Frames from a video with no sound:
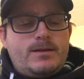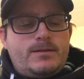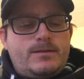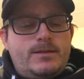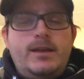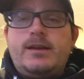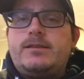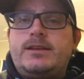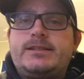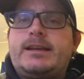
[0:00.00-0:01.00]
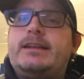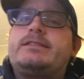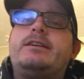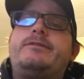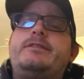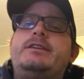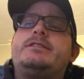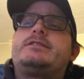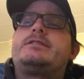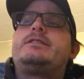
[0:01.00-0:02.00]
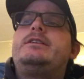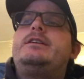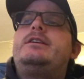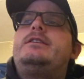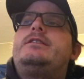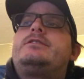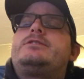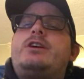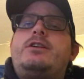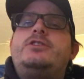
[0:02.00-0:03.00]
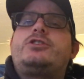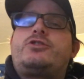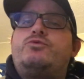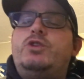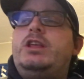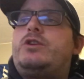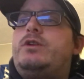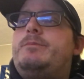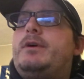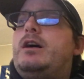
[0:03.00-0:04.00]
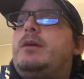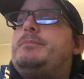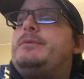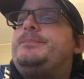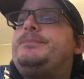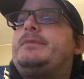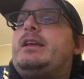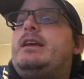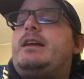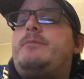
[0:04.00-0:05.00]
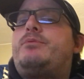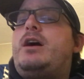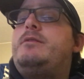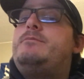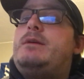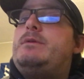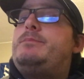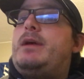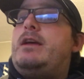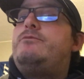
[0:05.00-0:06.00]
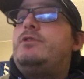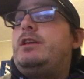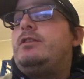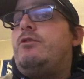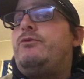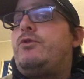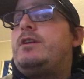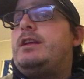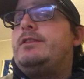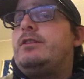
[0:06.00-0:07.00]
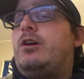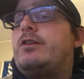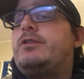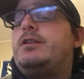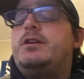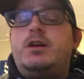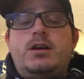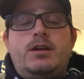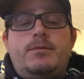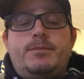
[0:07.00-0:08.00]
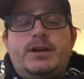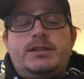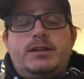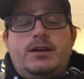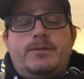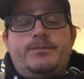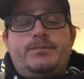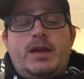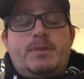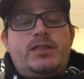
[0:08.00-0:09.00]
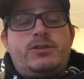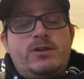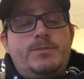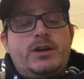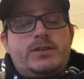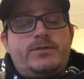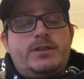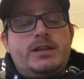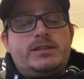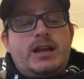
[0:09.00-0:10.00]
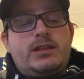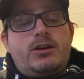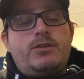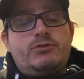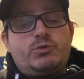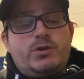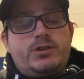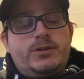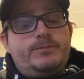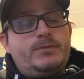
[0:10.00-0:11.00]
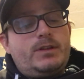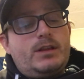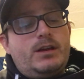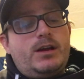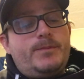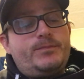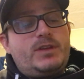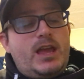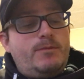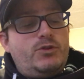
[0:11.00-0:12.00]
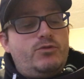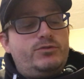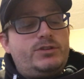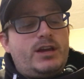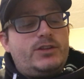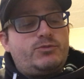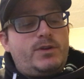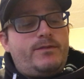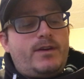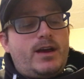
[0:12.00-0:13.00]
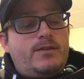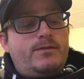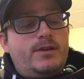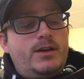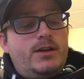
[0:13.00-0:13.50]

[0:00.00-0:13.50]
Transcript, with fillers: I think this kind of stuff is starting to really creep up. And I probably maybe paid really low for it in the long run. But um, I paid 30 bucks for this, and I thought it was worth it. Um, game used out of 25.